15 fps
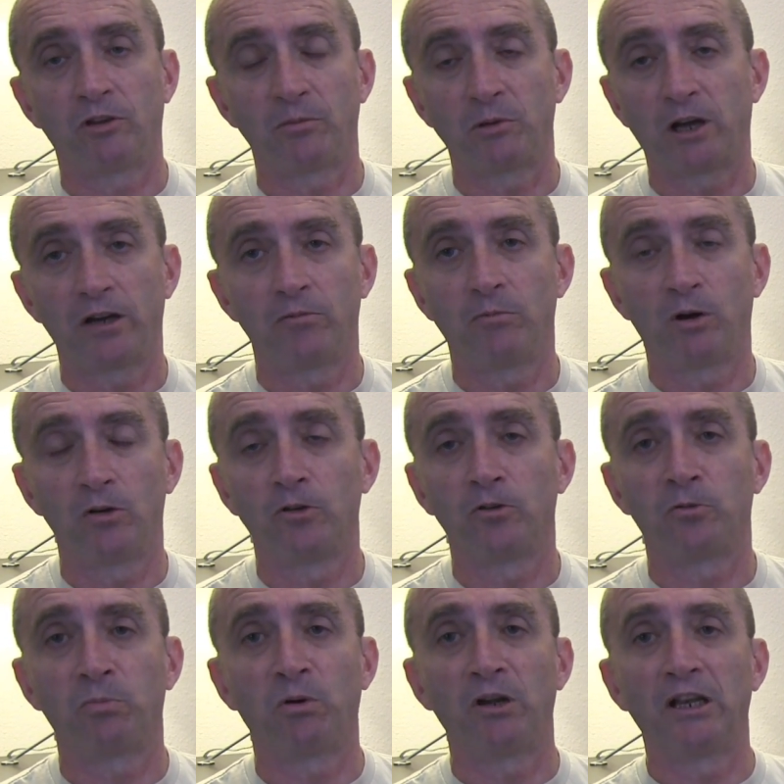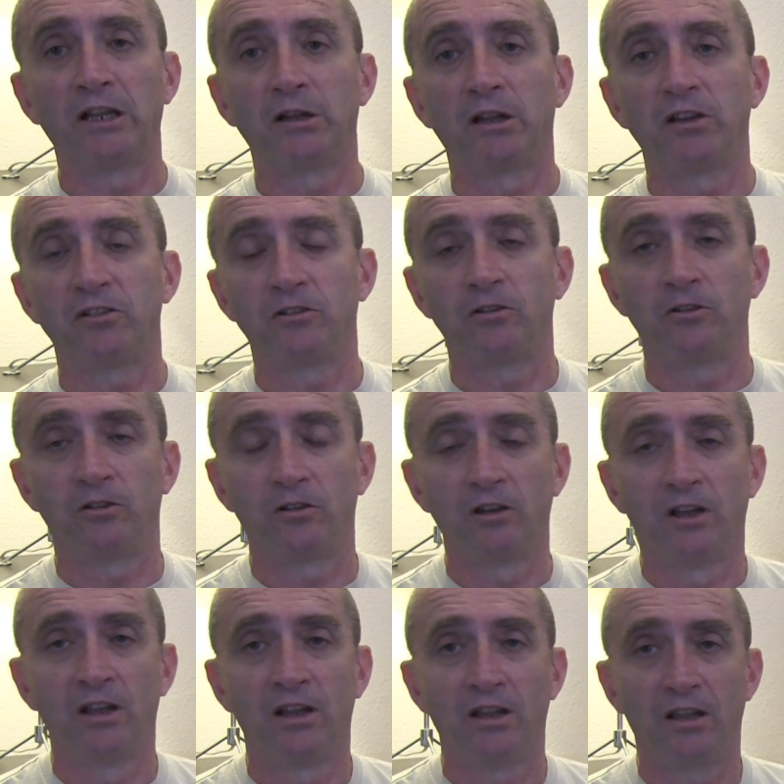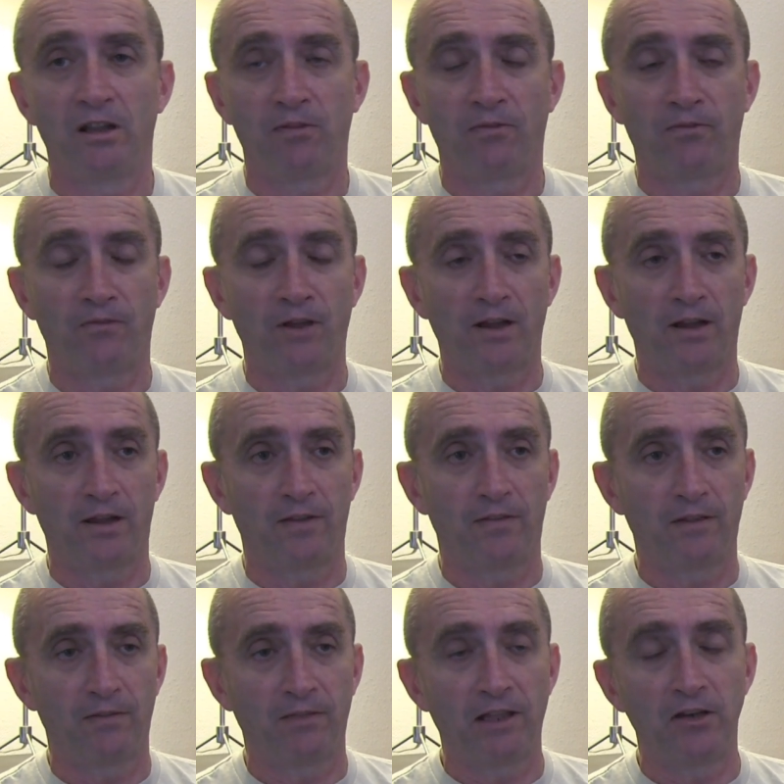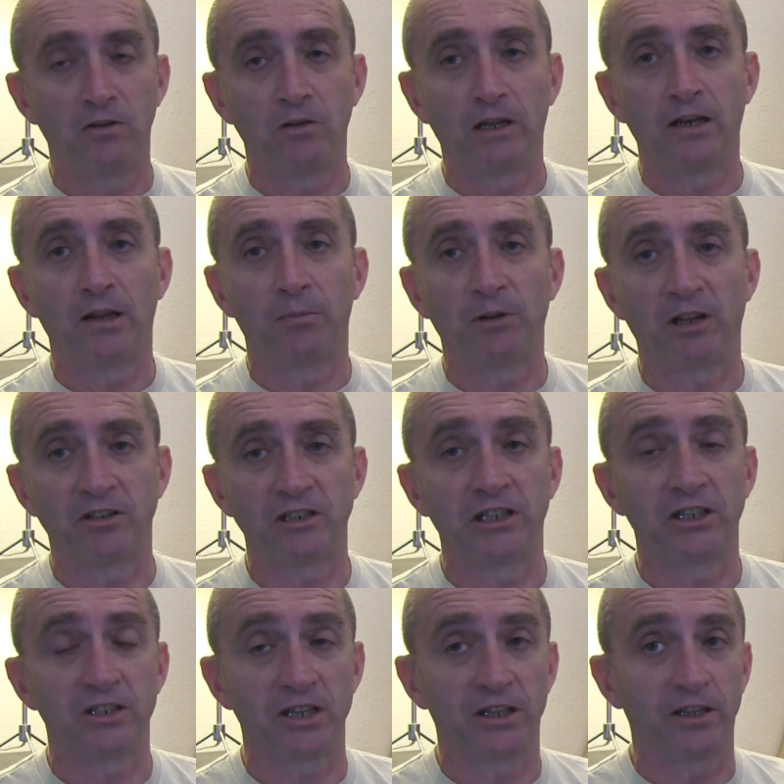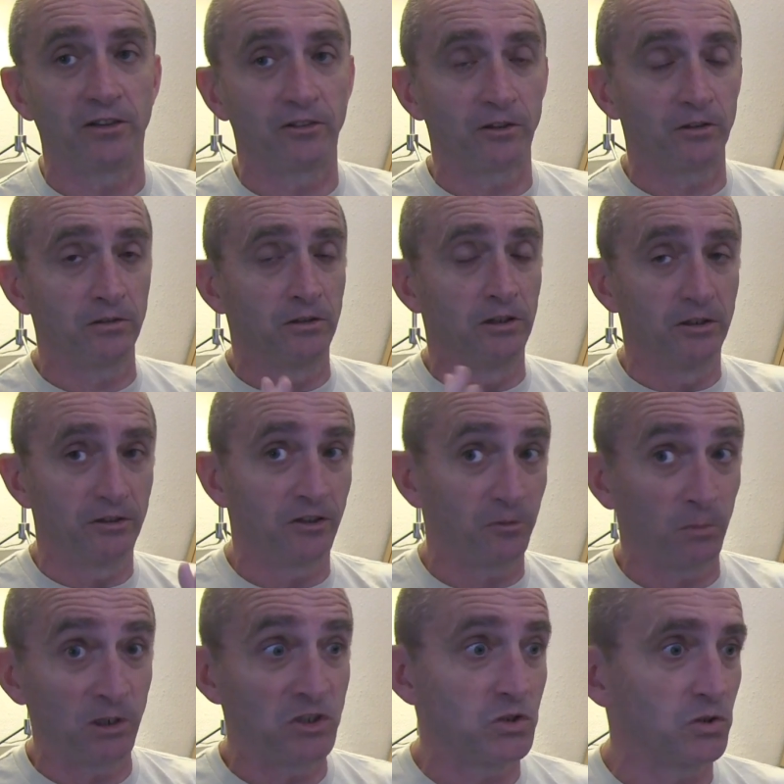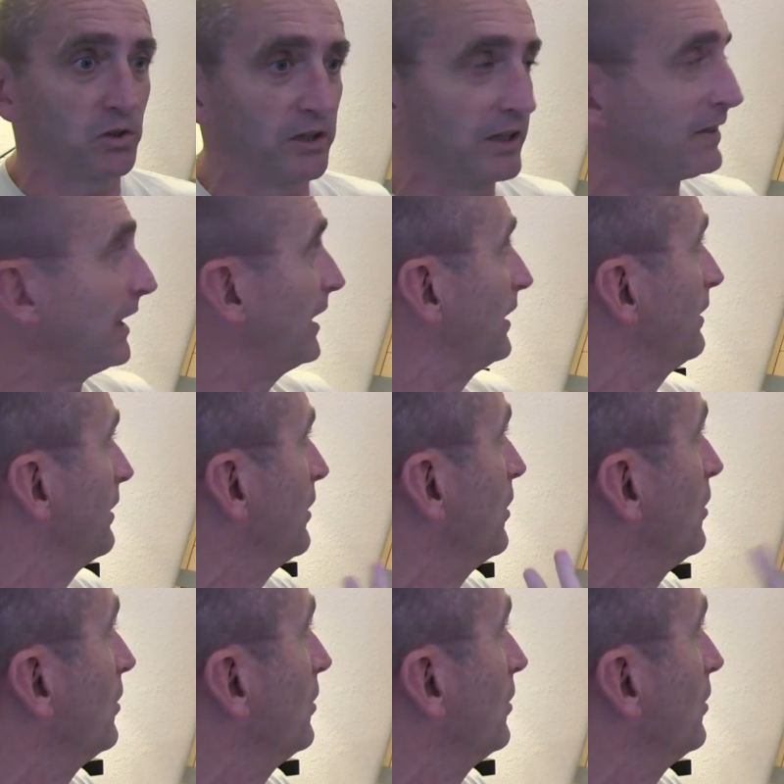some kind of mold or spoiling issues if uh, if they do end up touching each other. So just make sure that they